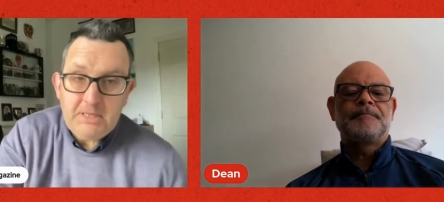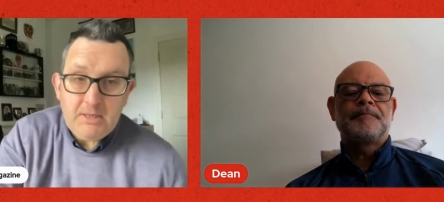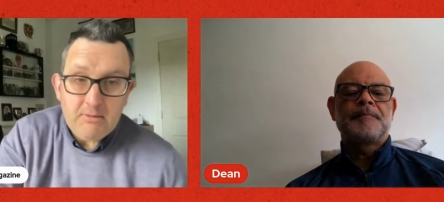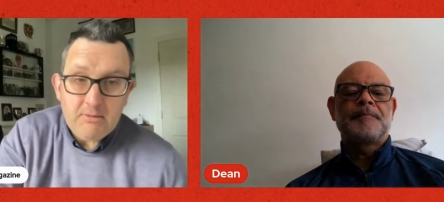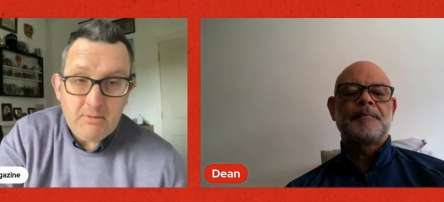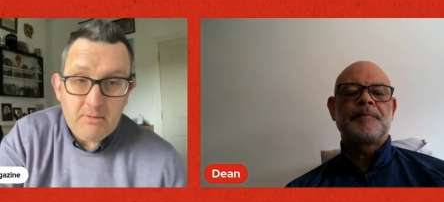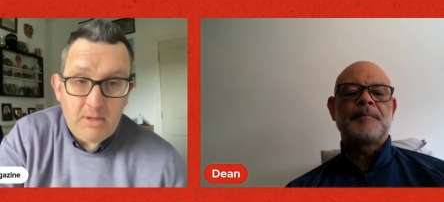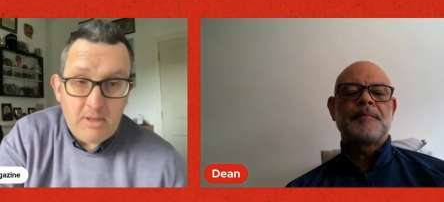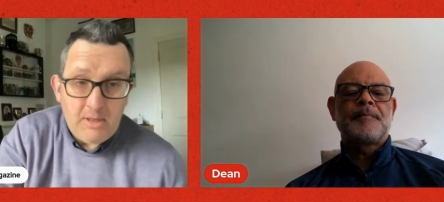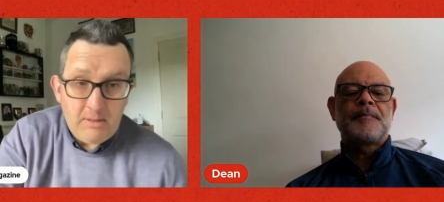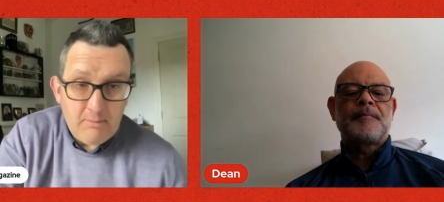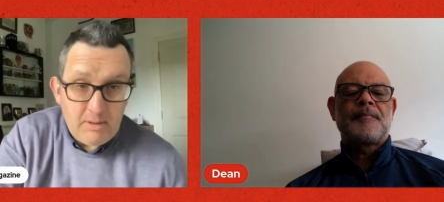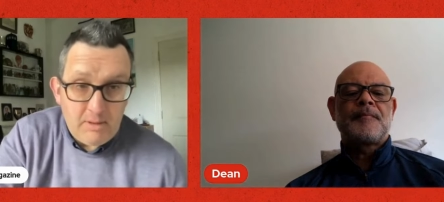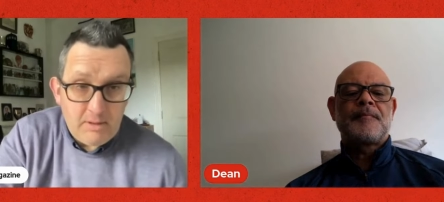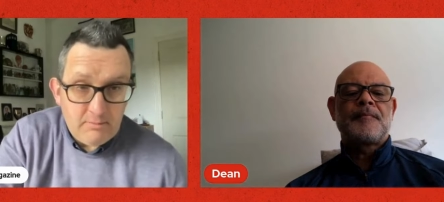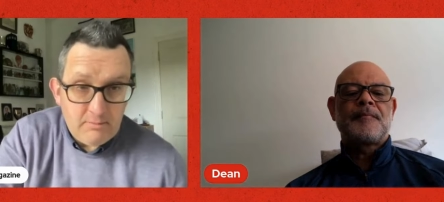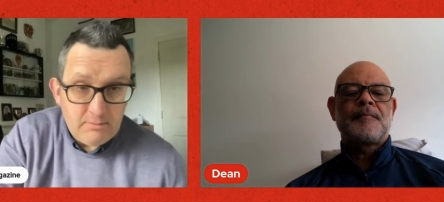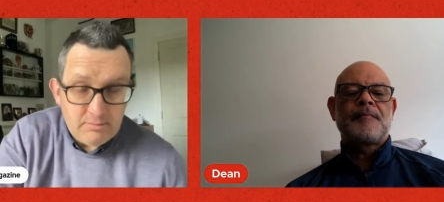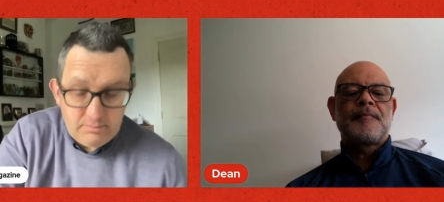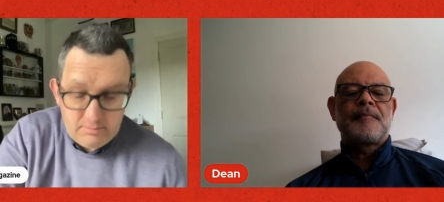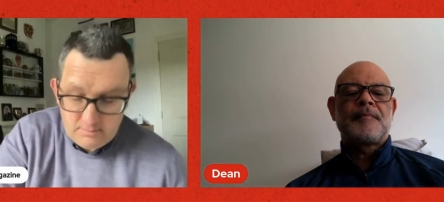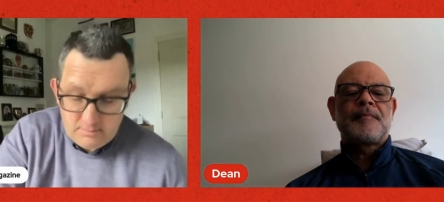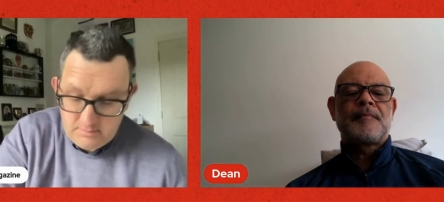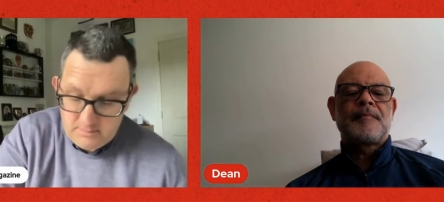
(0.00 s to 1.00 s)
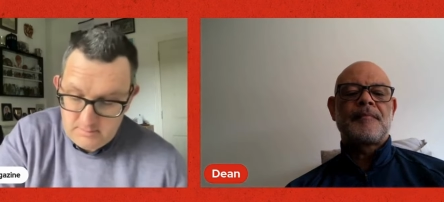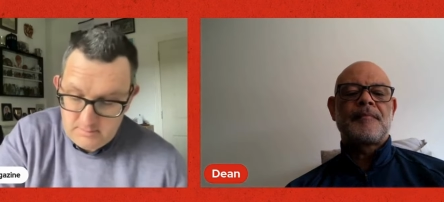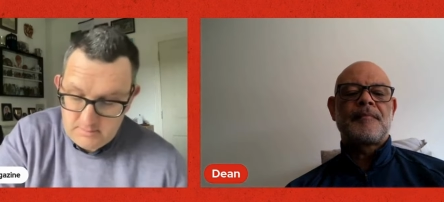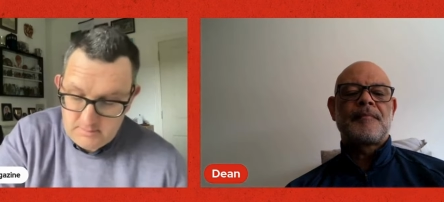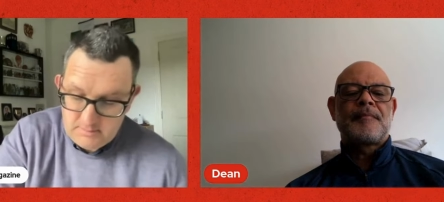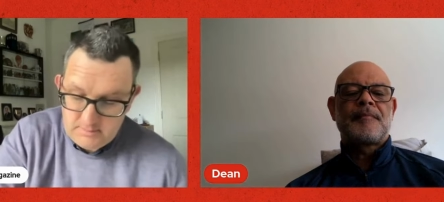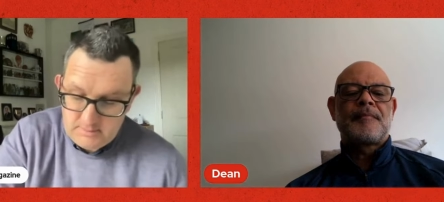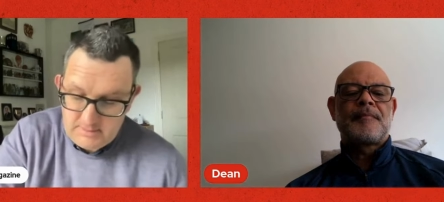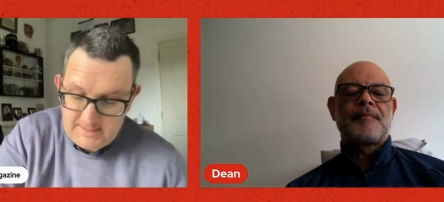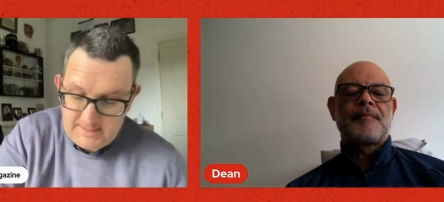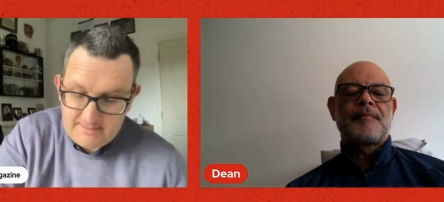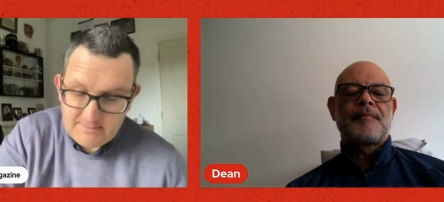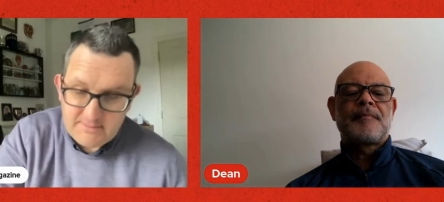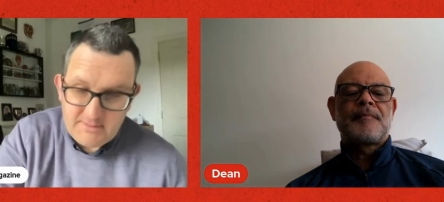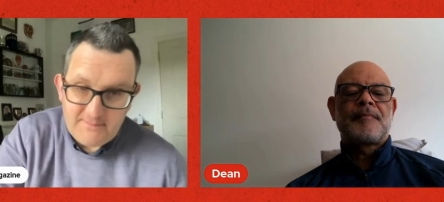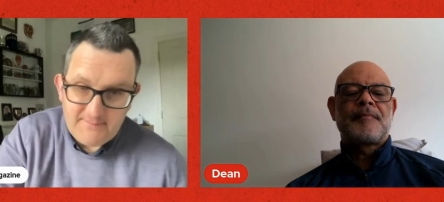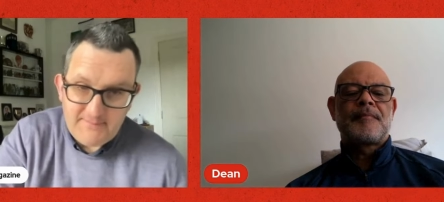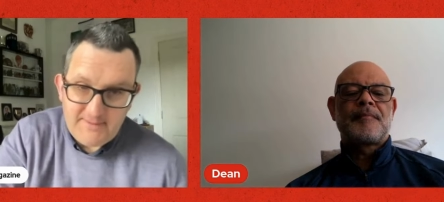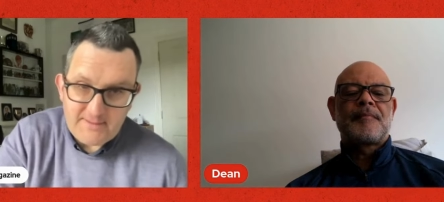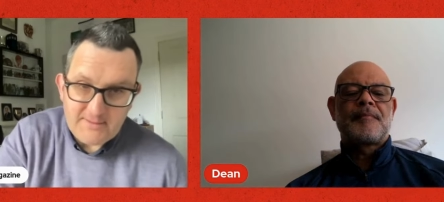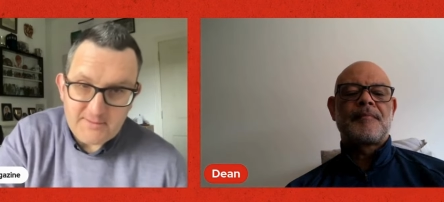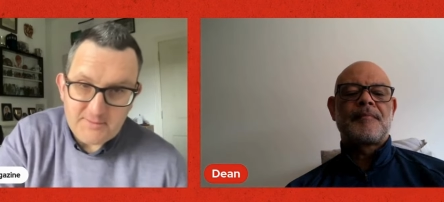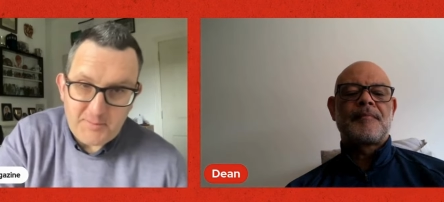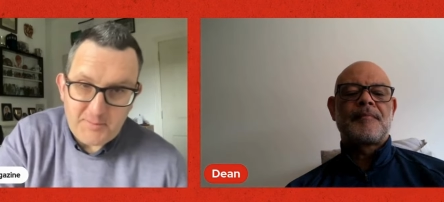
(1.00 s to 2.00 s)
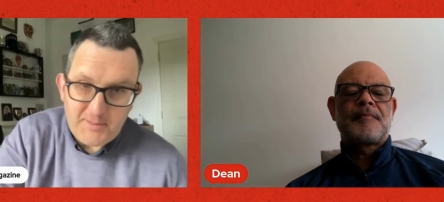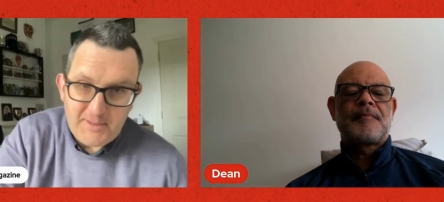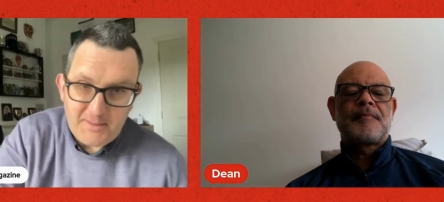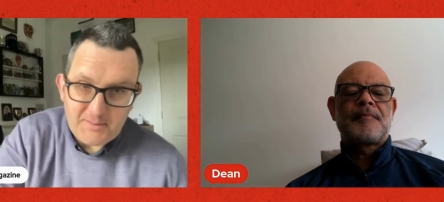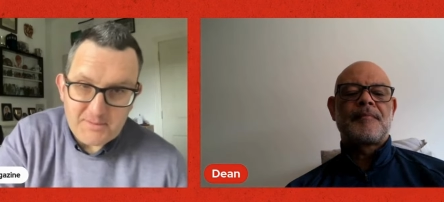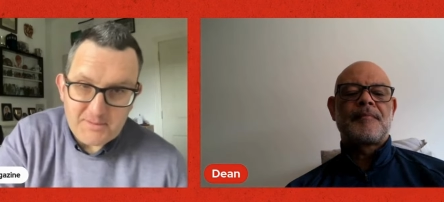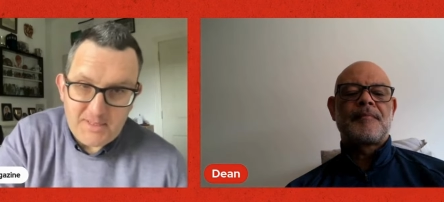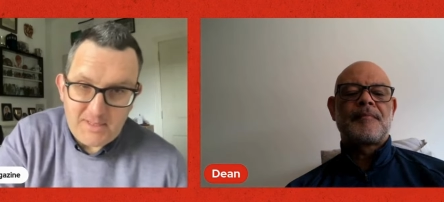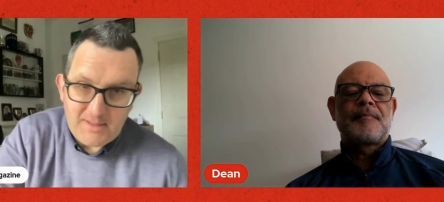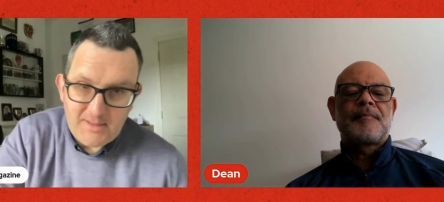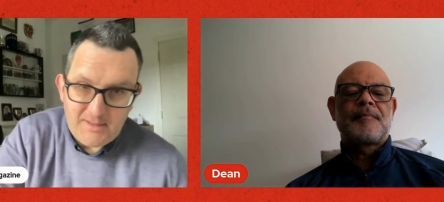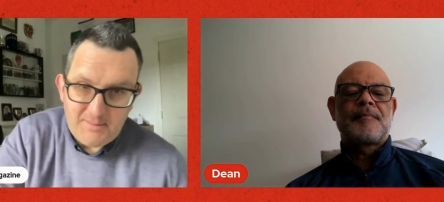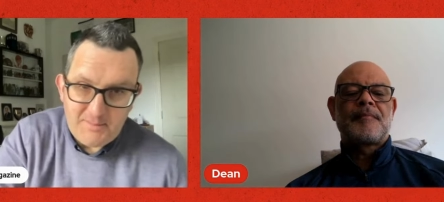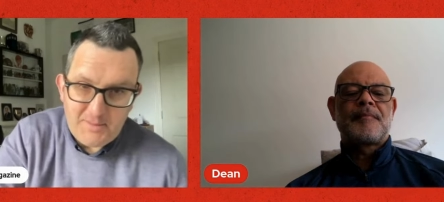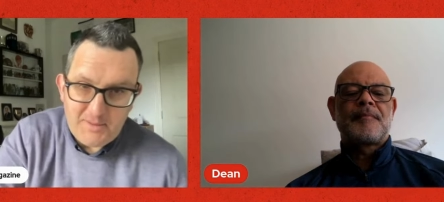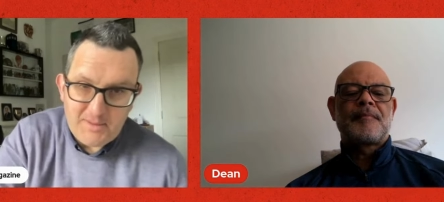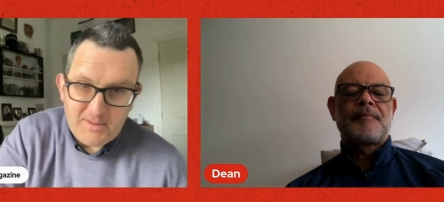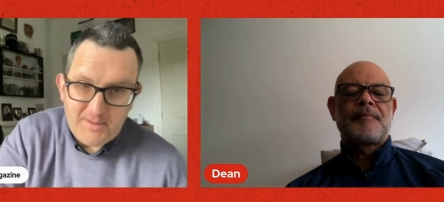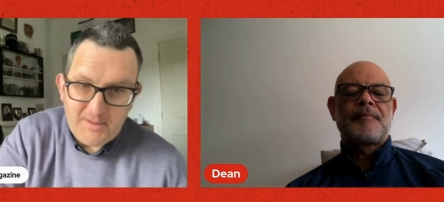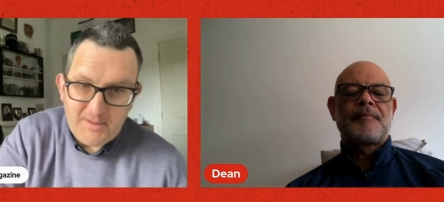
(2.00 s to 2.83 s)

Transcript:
Speaker 1: Right. Well, county fans will be upset then, but